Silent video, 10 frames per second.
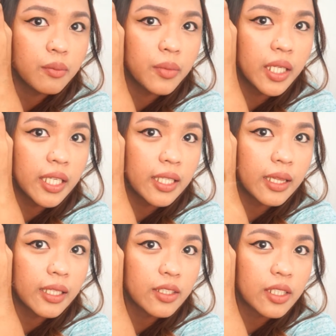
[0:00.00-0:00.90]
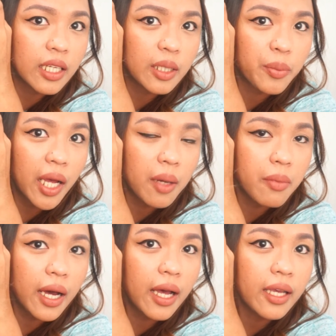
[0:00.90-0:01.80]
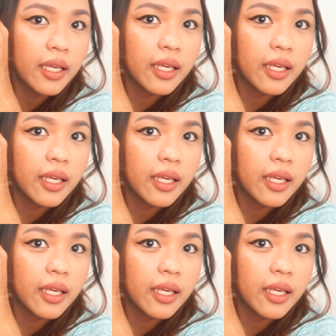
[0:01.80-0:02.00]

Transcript: maliit lang siya na pahaba.